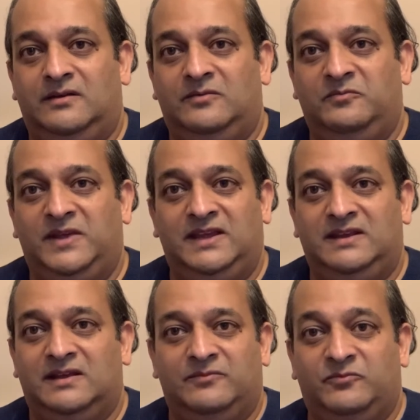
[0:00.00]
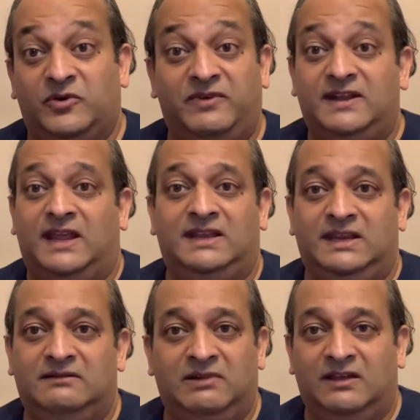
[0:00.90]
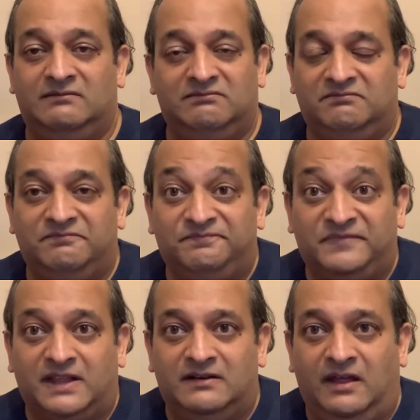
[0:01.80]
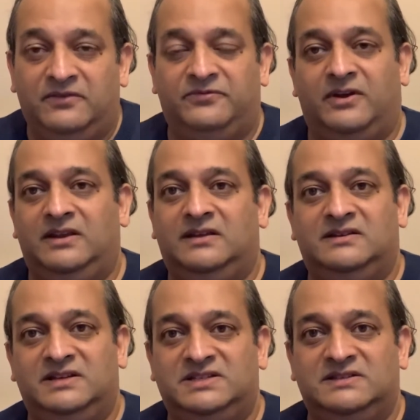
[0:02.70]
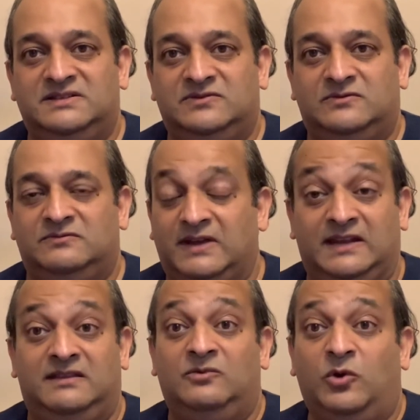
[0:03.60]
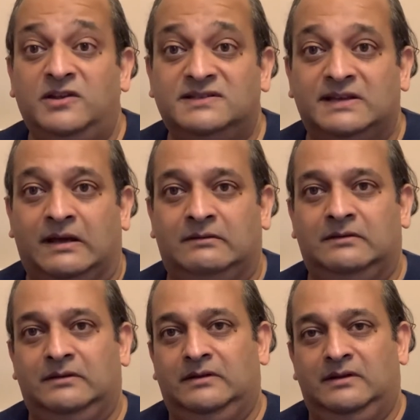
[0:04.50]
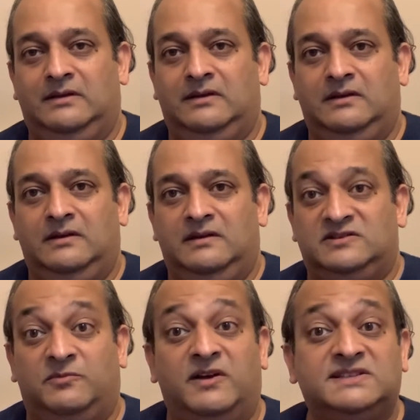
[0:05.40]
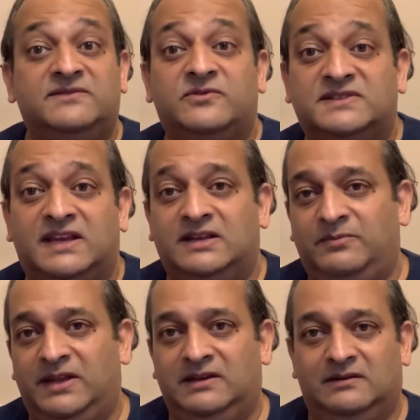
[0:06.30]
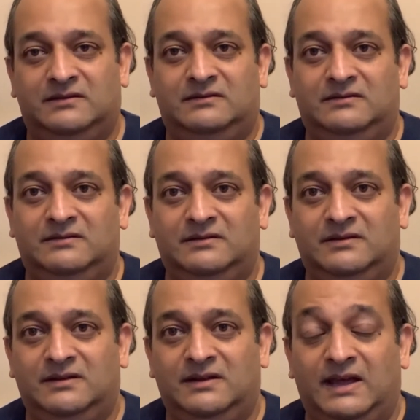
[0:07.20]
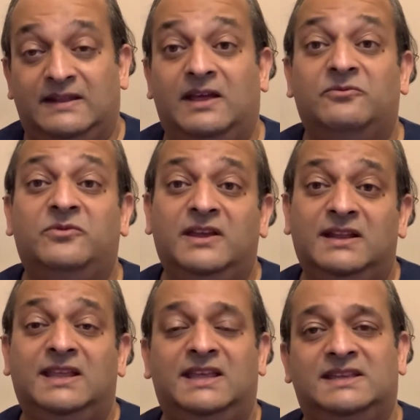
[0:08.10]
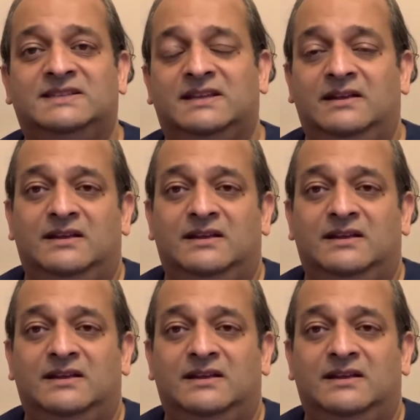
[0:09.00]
me prevent any life-threatening conditions or anything worse now? So I'm asking for a second opinion, and that really is